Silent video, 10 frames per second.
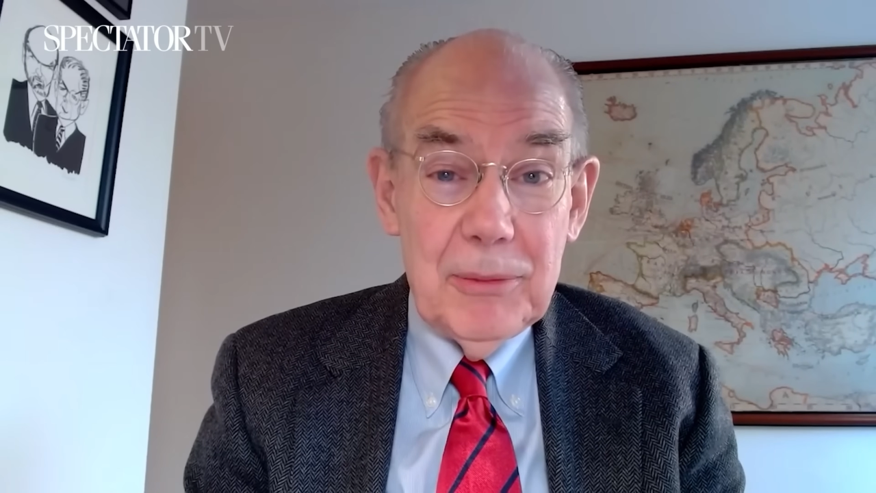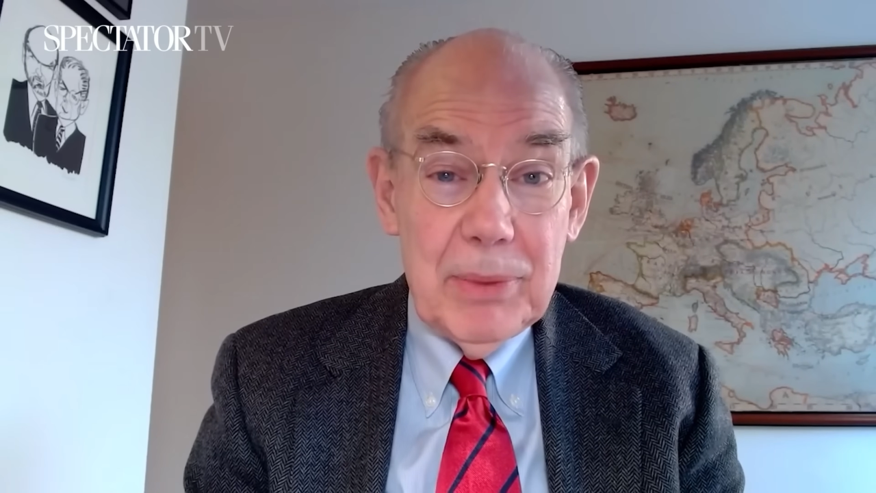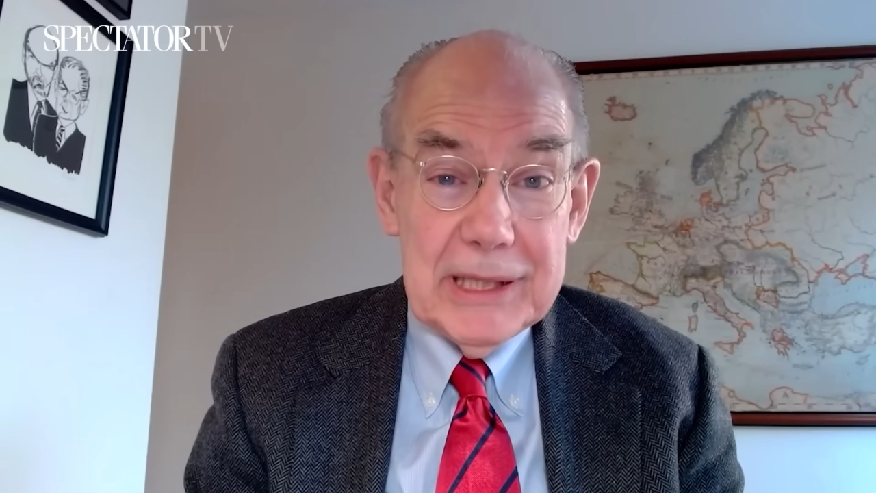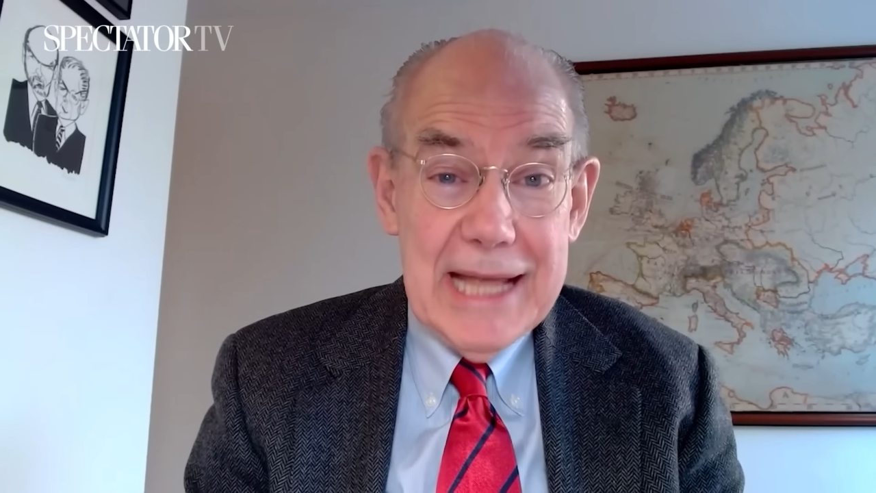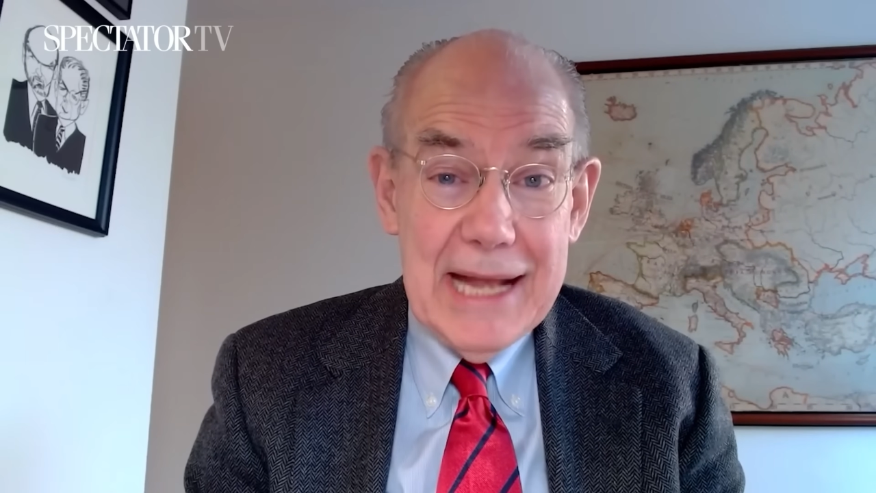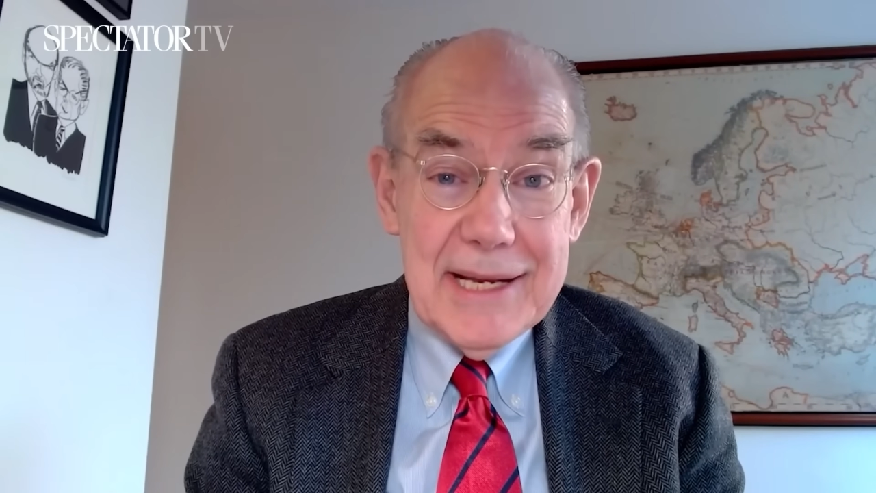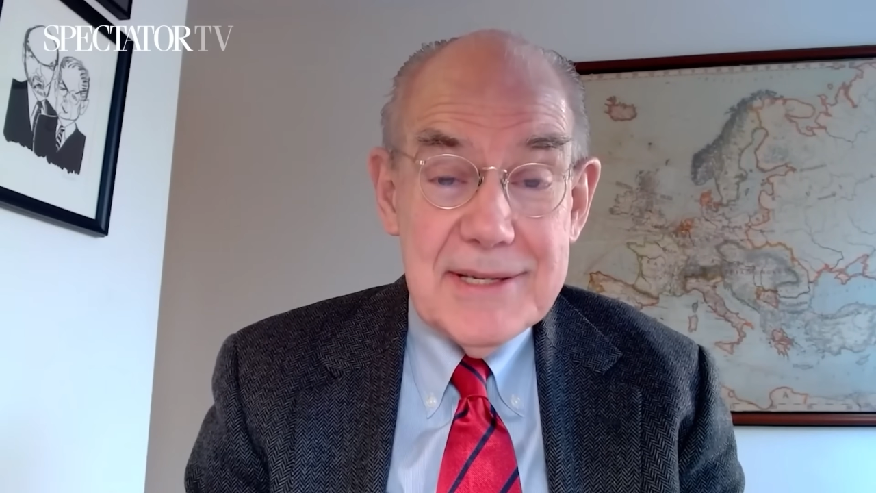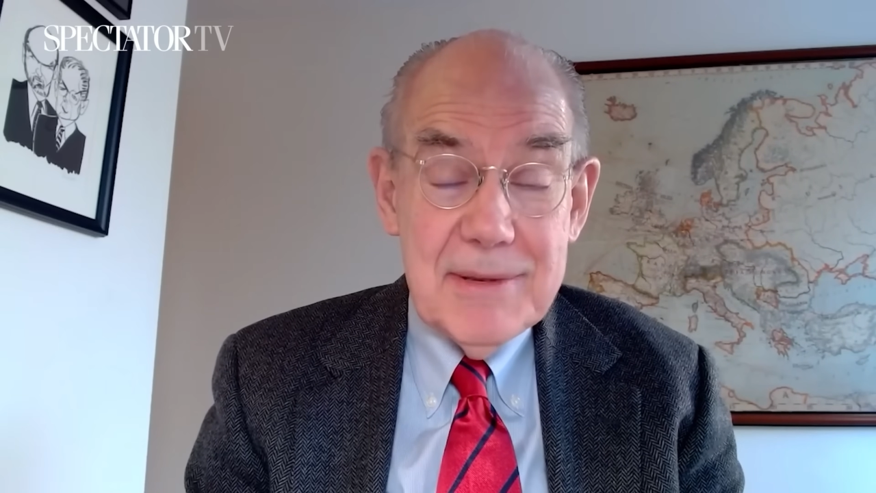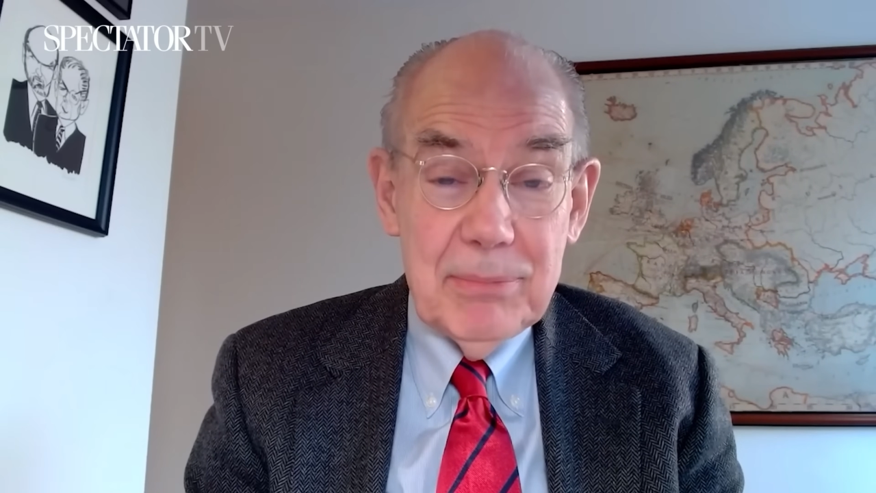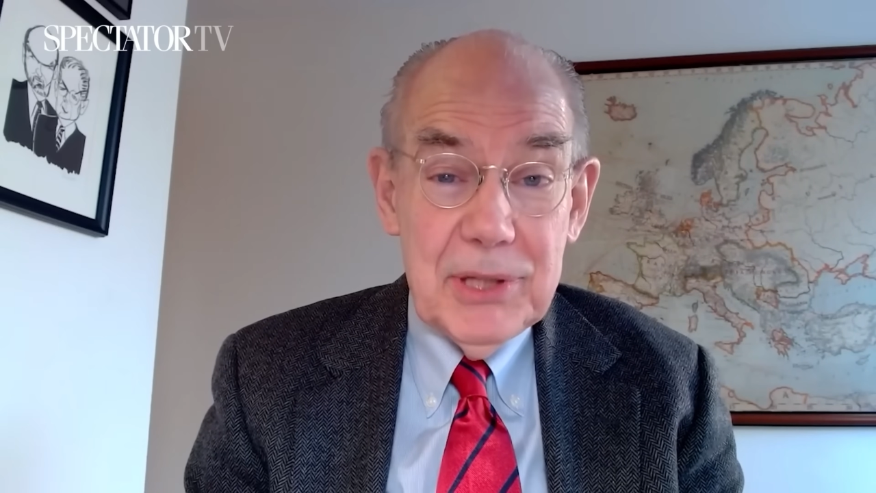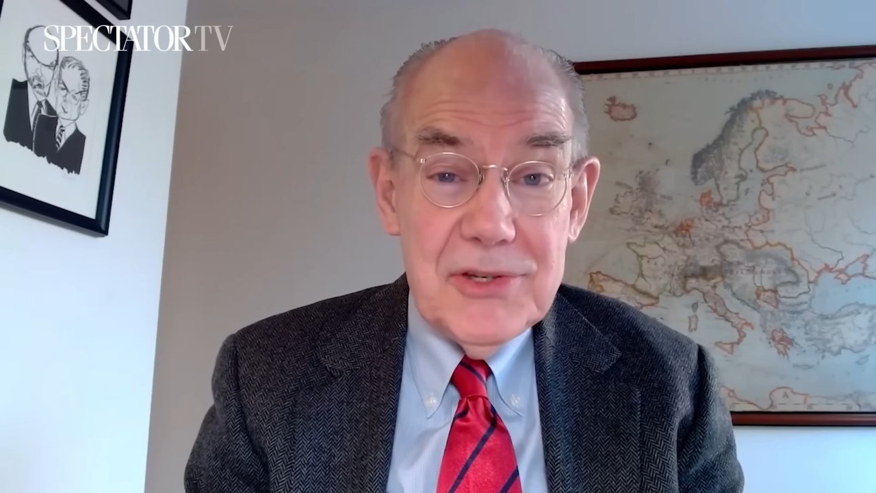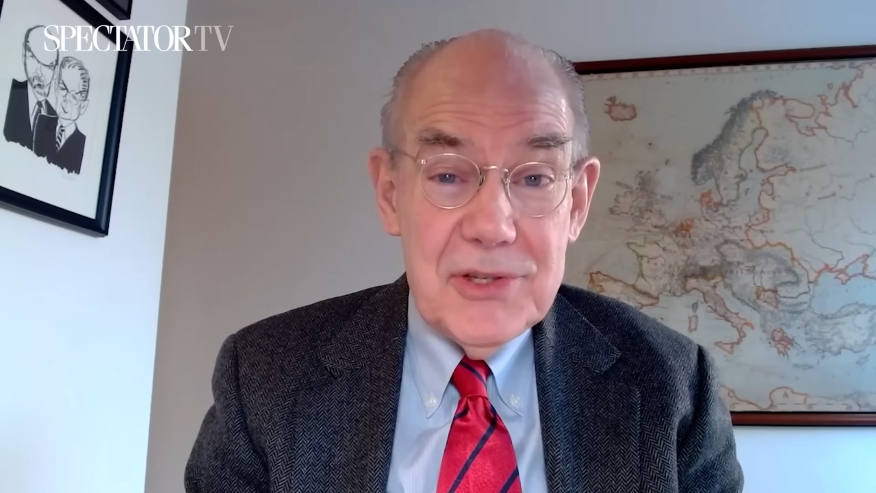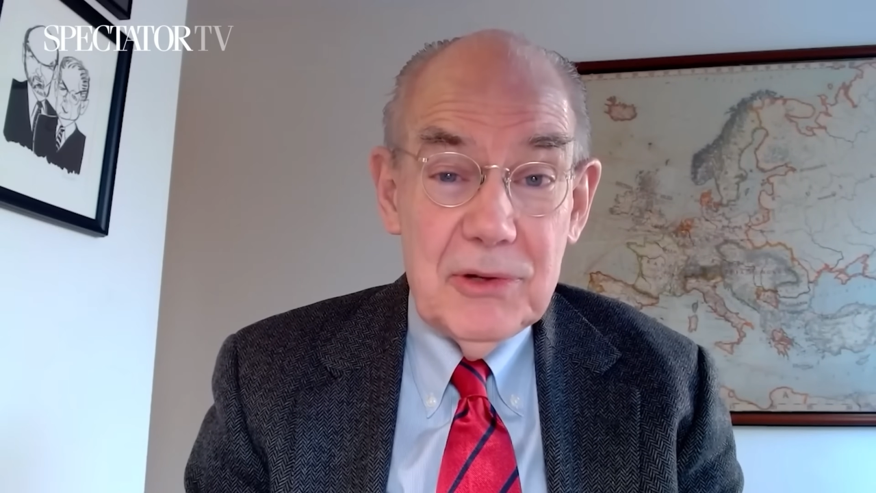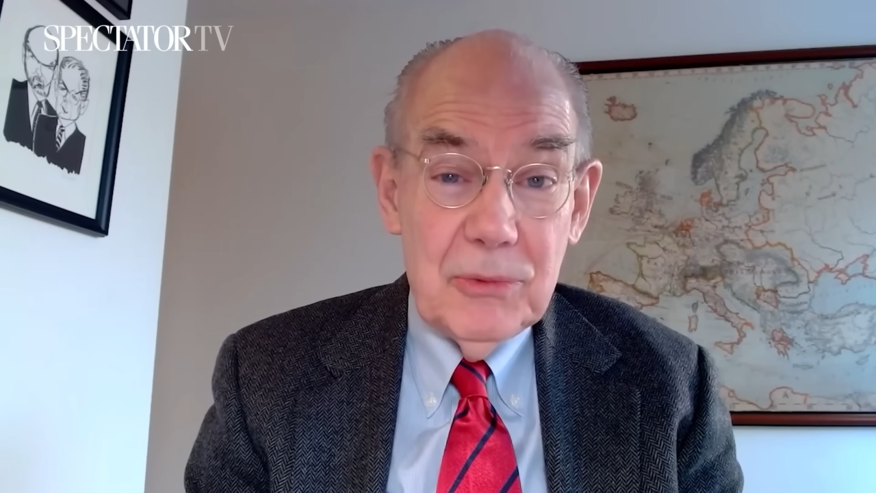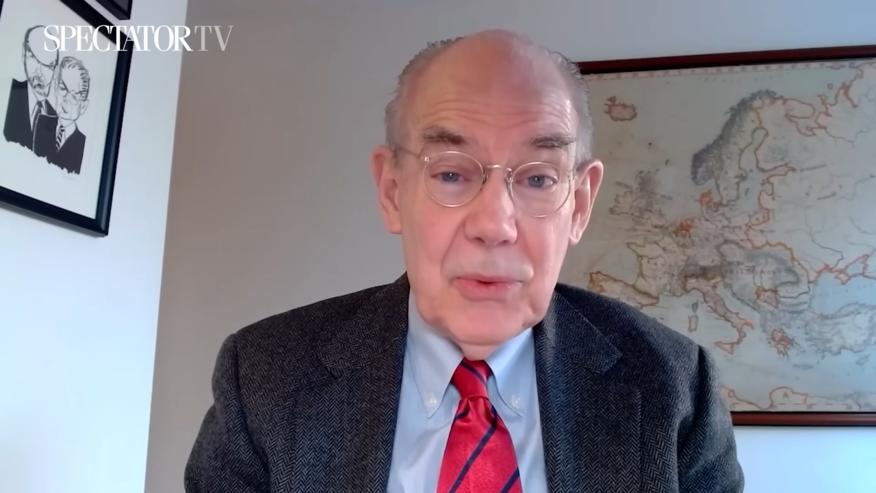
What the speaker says: but that is implicit